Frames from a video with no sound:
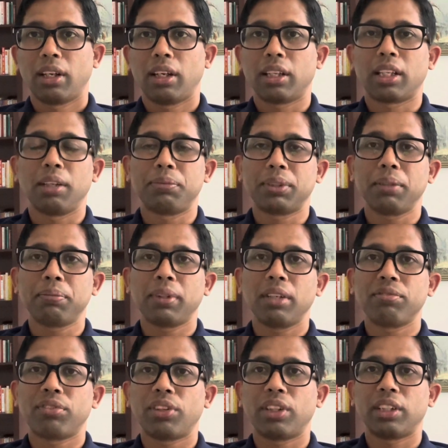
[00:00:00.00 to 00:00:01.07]
keep some
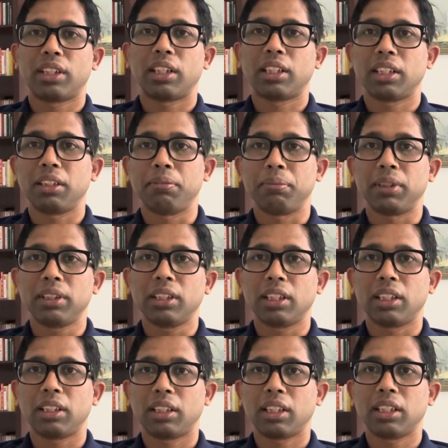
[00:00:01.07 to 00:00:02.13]
time for entertainment, and
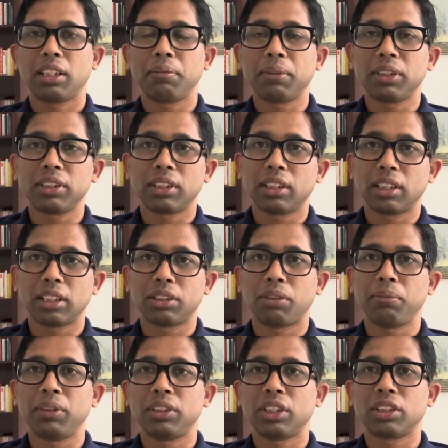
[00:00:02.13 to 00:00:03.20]
entertainment doesn't
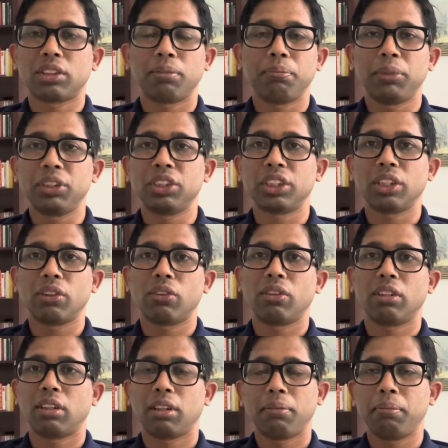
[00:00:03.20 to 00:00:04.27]
mean just binging
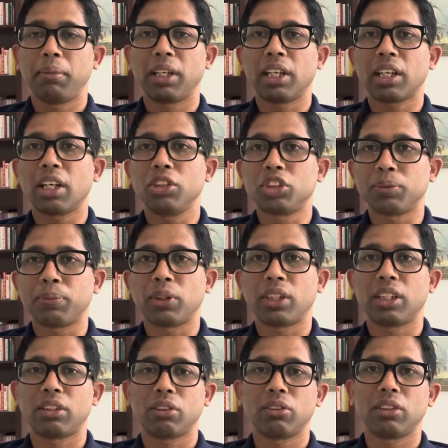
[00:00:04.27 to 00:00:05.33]
on being a couch
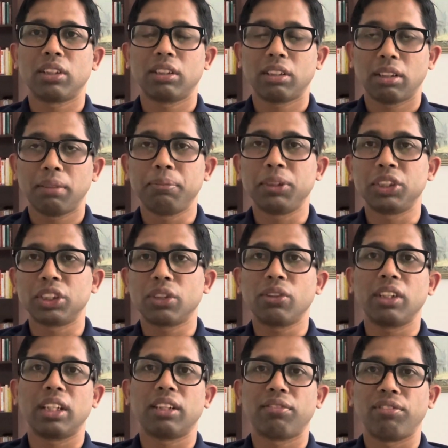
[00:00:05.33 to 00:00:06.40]
potato and binging
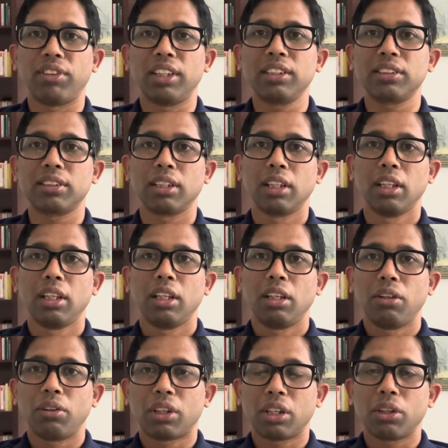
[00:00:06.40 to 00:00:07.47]
on Netflix.
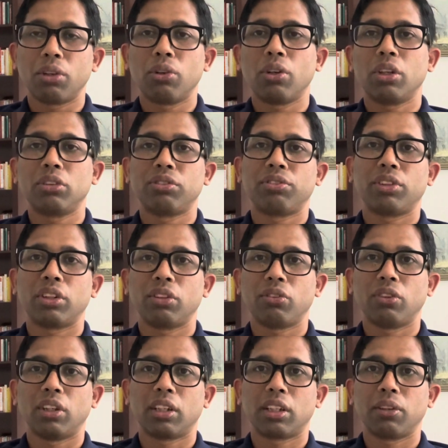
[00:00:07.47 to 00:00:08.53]
You can go out for a
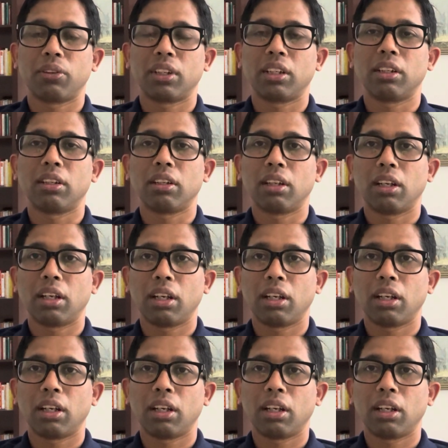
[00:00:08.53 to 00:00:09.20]
walk, you can